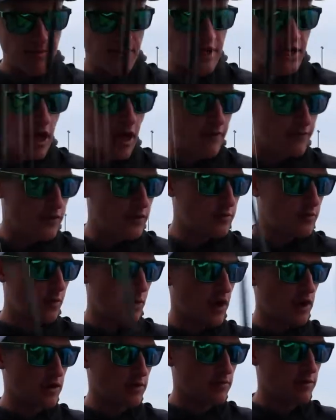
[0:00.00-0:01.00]
I've been covering
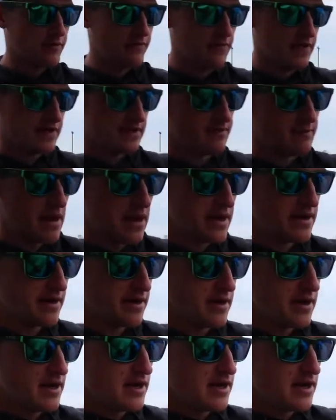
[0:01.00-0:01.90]
water with this bait.